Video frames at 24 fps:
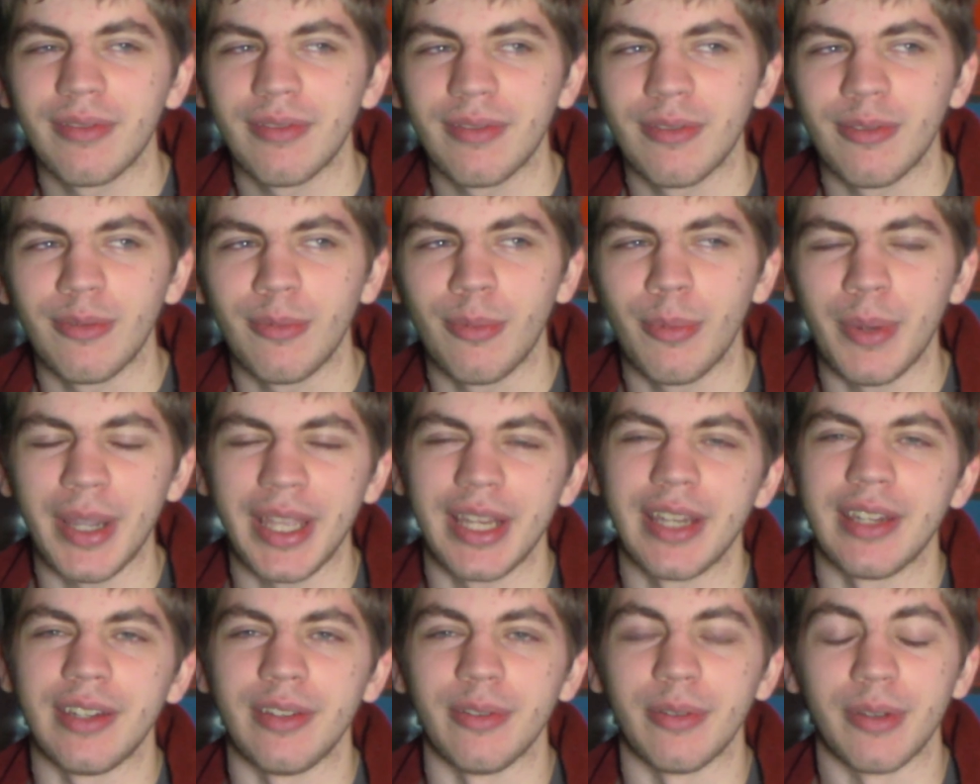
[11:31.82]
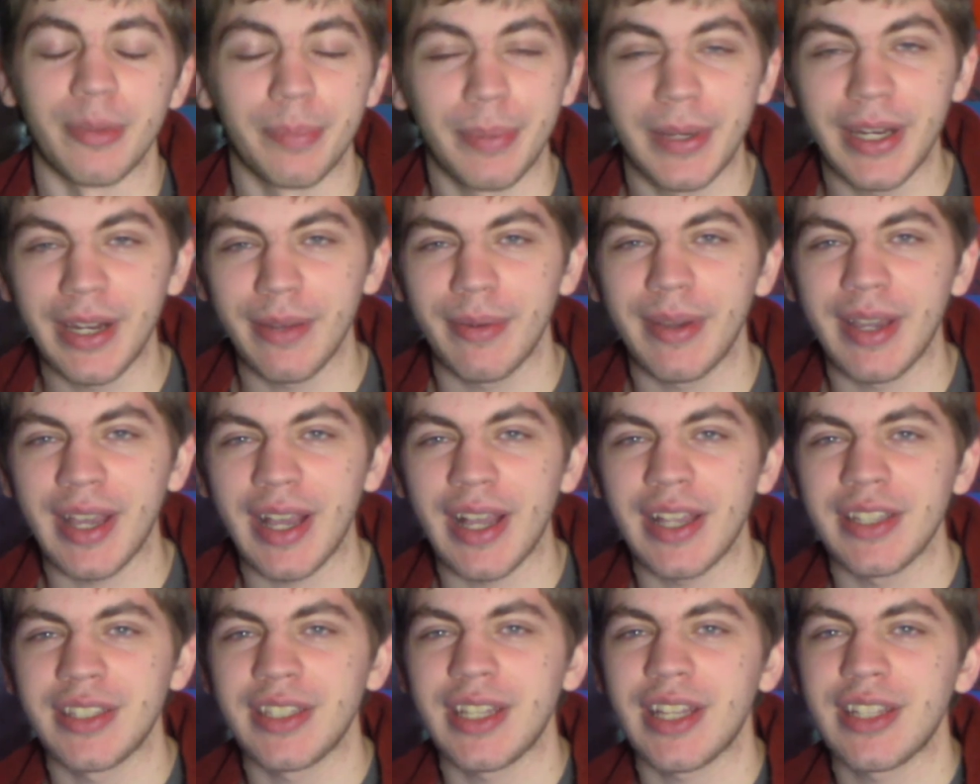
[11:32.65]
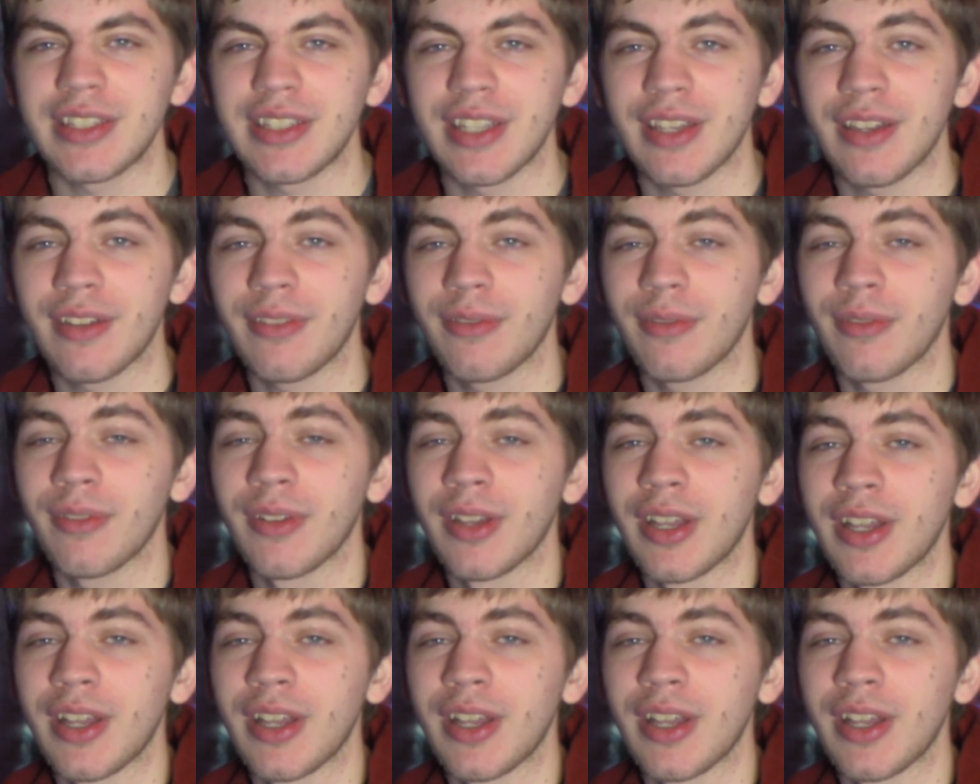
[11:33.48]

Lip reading: way to do it. But anyway, guys, that's it.